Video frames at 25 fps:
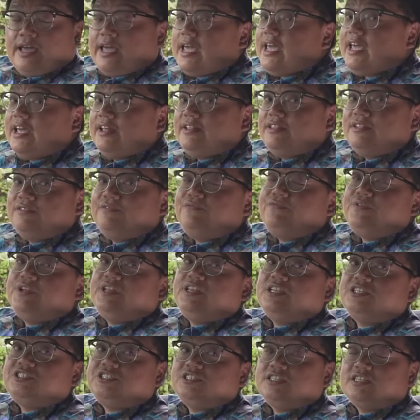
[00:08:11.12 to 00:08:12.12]
and the
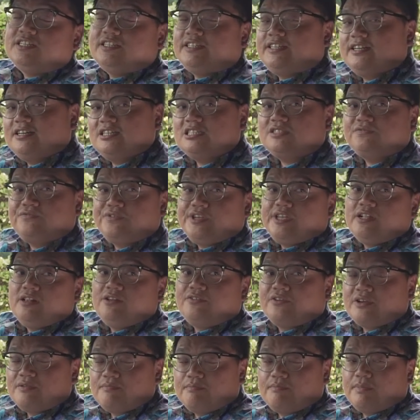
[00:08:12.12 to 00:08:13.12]
finishing does feel
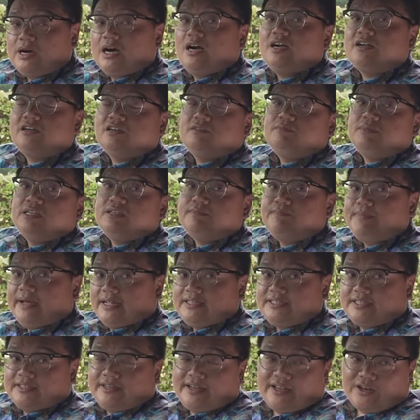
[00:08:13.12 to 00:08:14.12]
remarkably
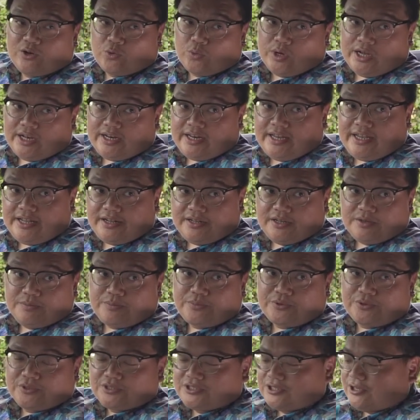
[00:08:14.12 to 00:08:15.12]
better than the one in the
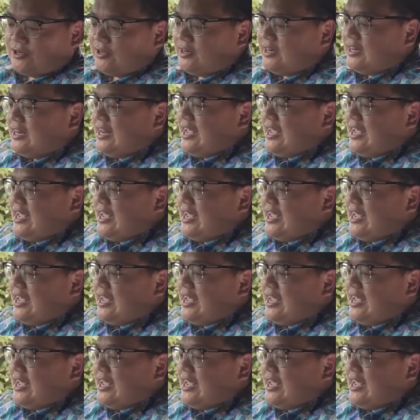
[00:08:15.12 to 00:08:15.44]
Proton.